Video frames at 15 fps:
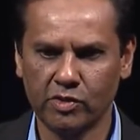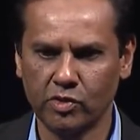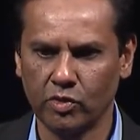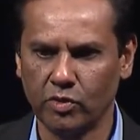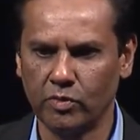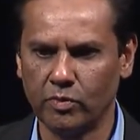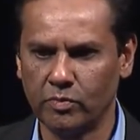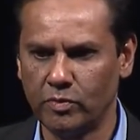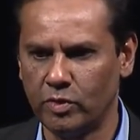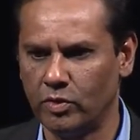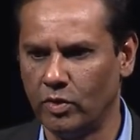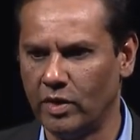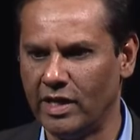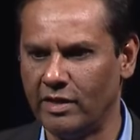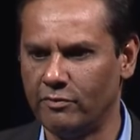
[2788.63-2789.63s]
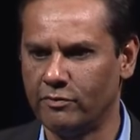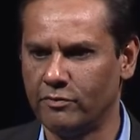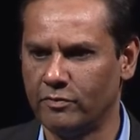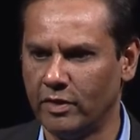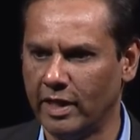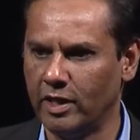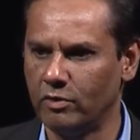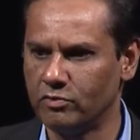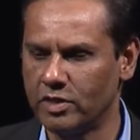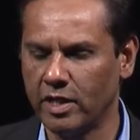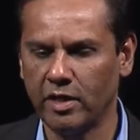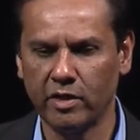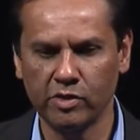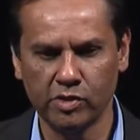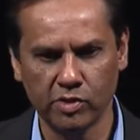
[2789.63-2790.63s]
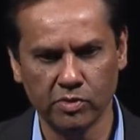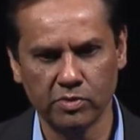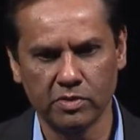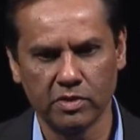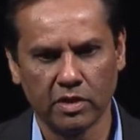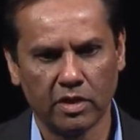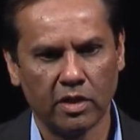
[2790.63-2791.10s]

so you don't have line of sight issues.